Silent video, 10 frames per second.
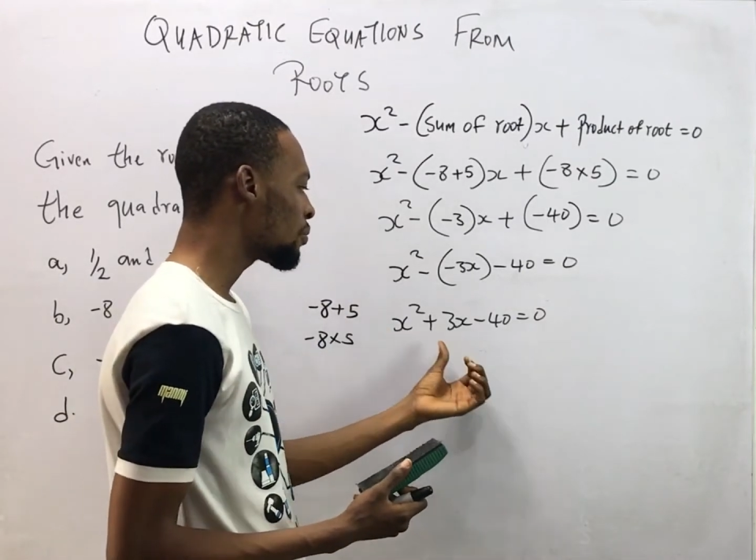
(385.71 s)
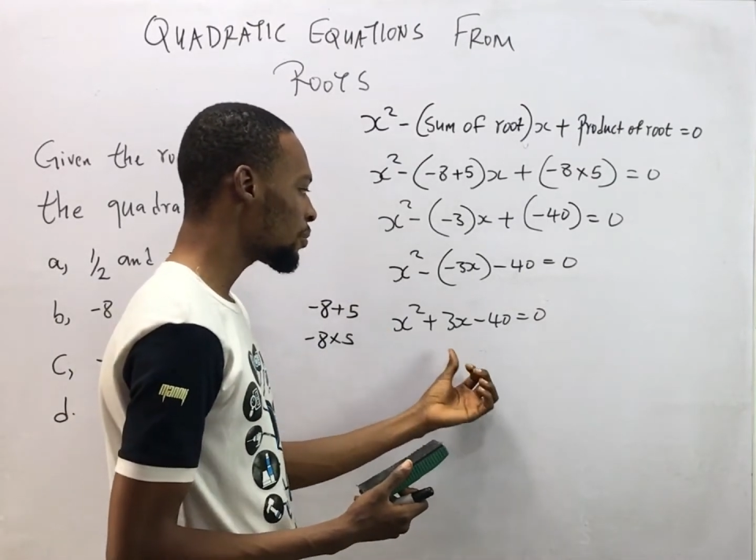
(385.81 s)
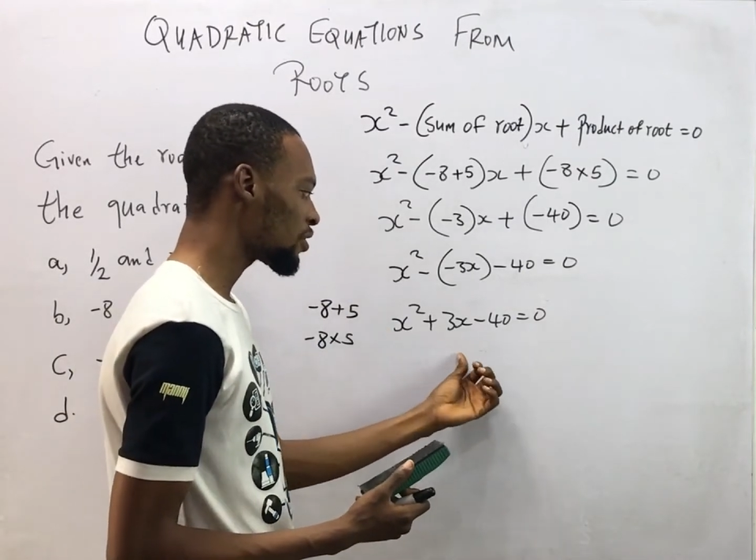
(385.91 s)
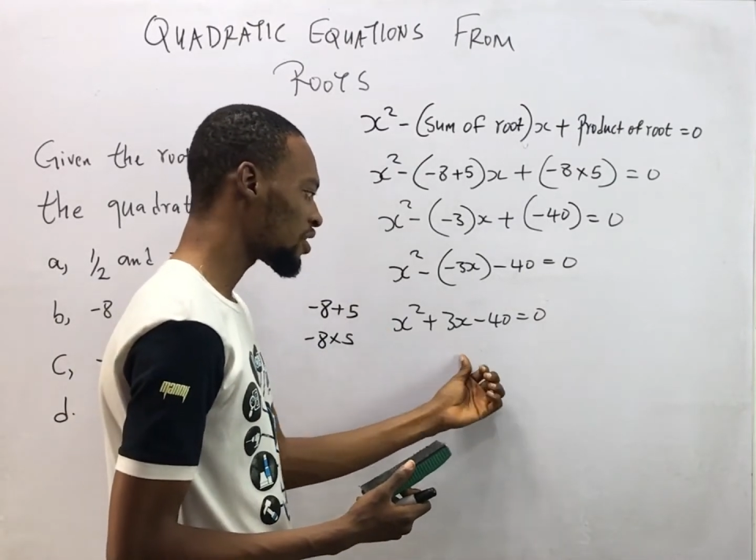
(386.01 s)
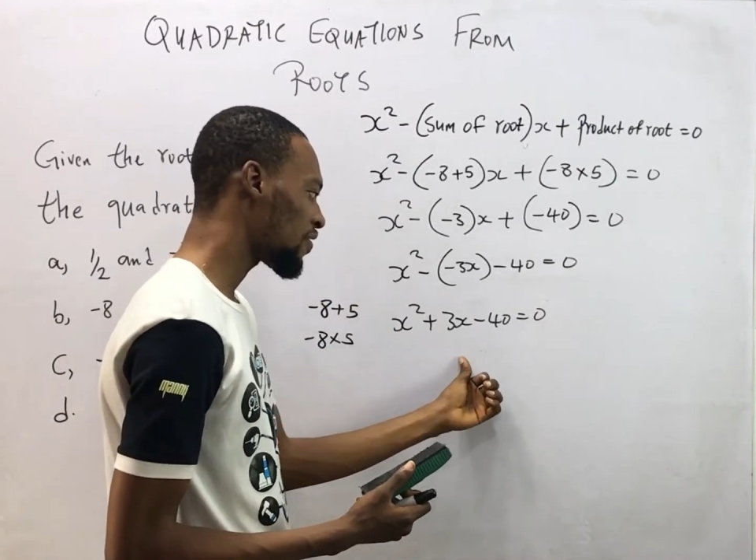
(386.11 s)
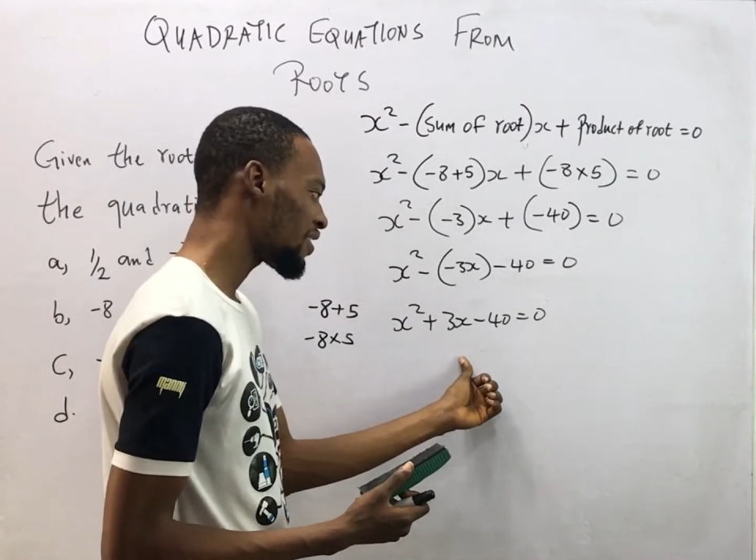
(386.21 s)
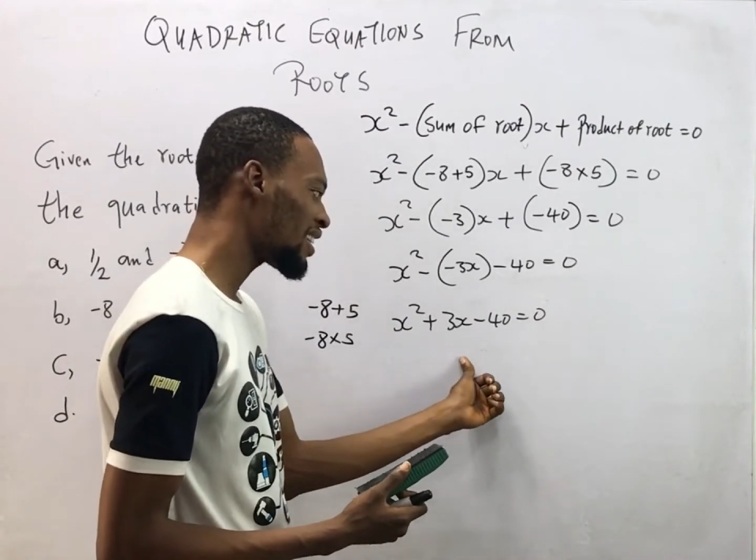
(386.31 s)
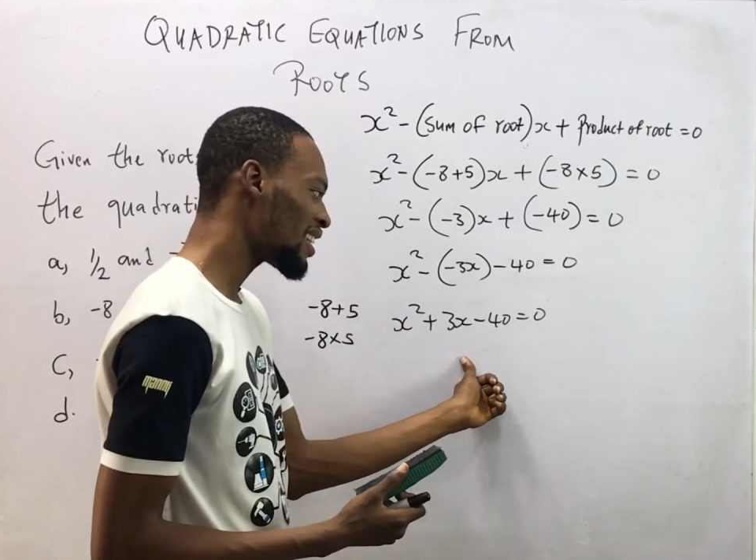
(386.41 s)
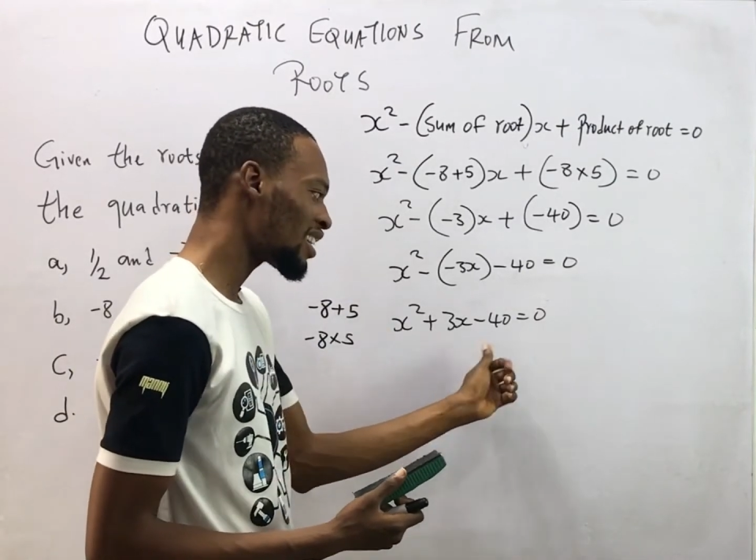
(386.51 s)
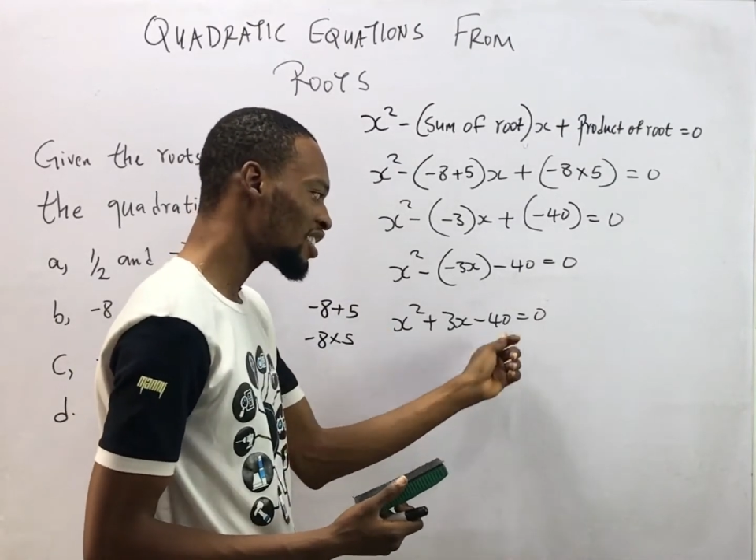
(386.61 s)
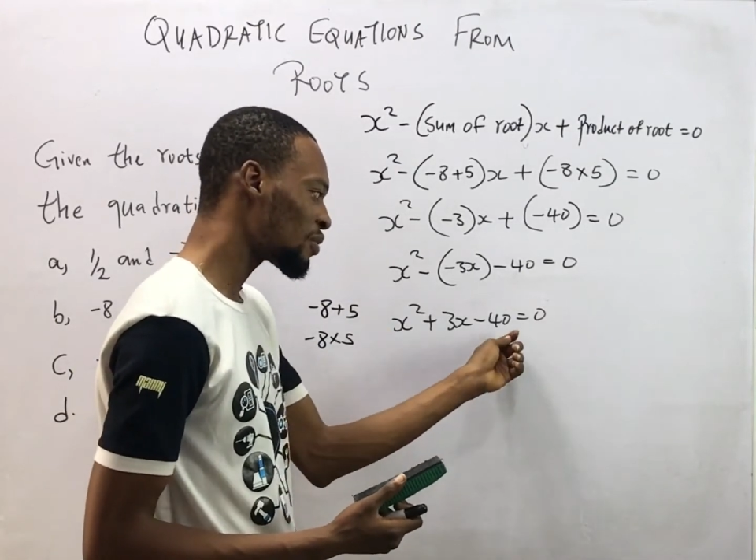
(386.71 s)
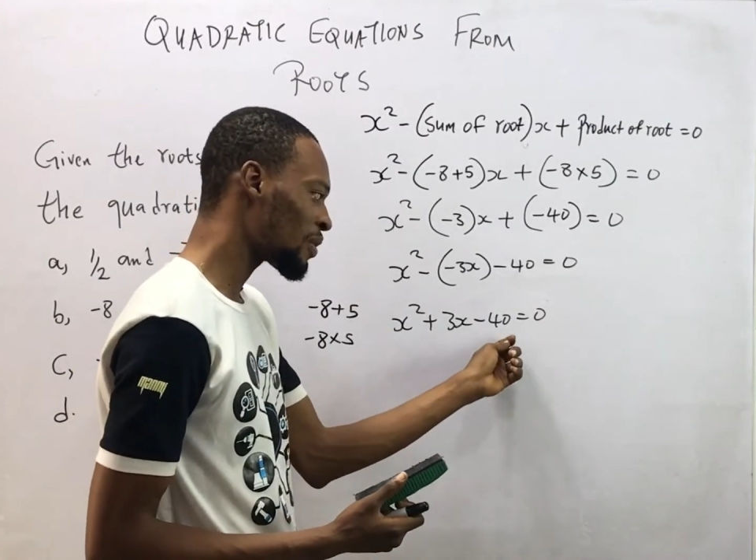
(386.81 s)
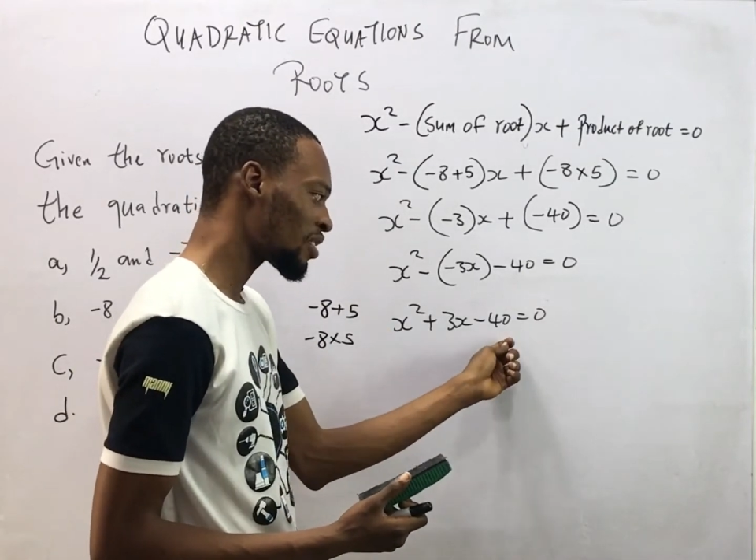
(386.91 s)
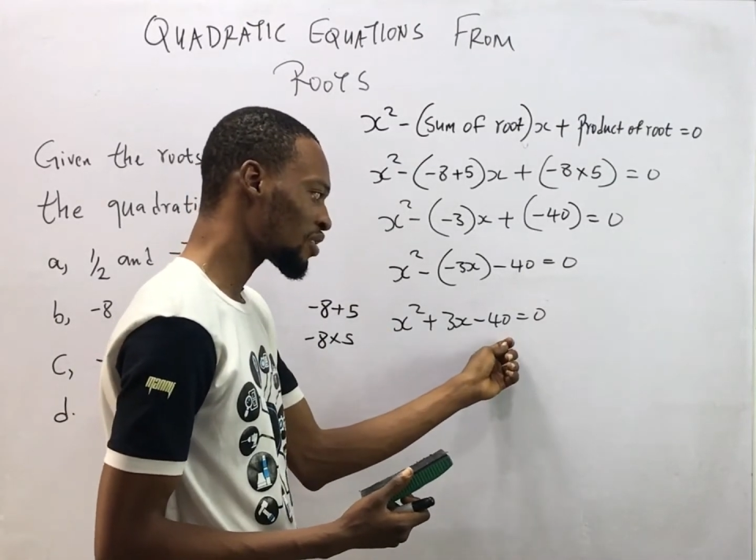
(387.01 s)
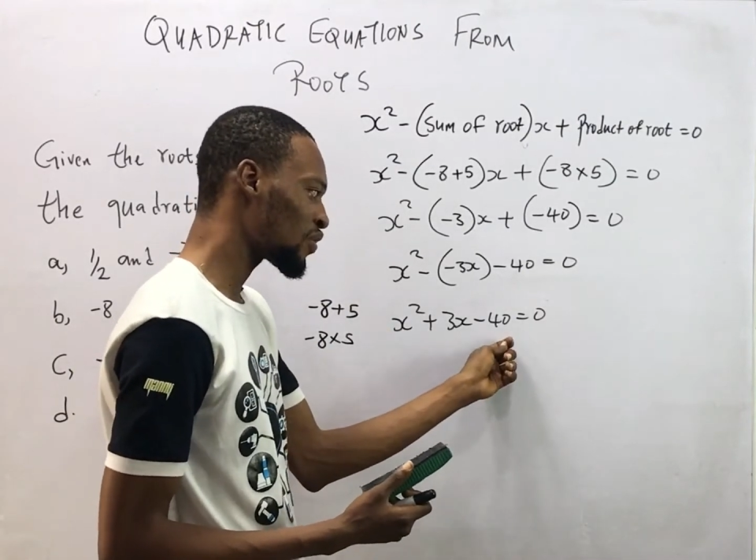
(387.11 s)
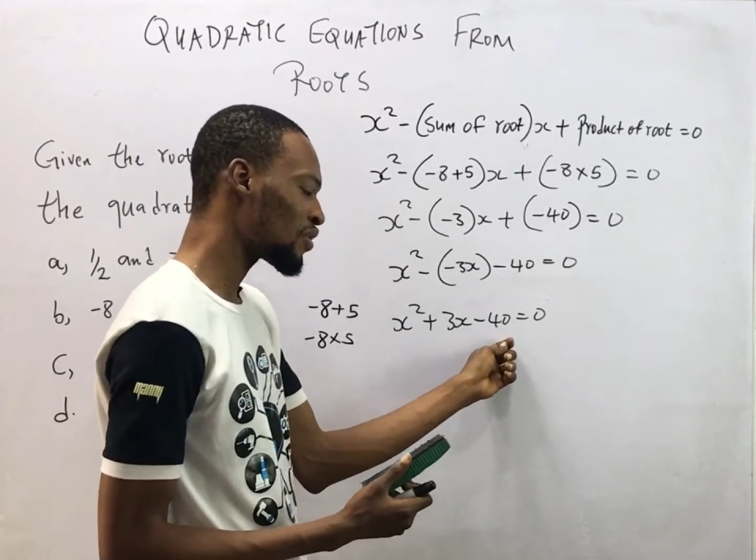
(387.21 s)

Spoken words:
plus 3s minus